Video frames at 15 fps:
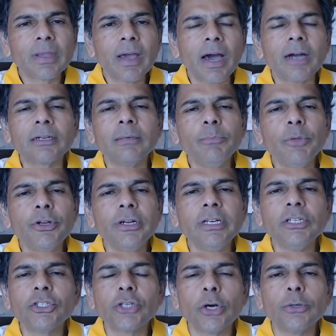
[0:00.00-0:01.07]
Our community
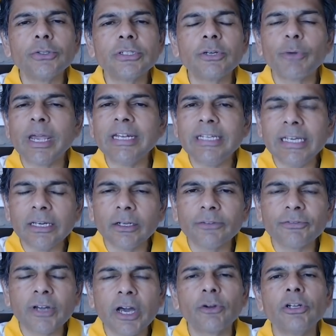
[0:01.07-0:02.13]
shows a great deal
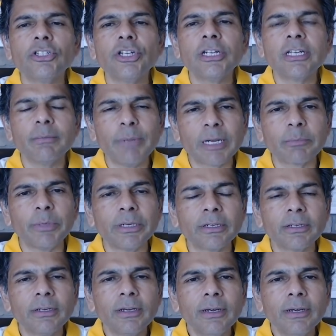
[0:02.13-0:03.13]
of courage and commitment,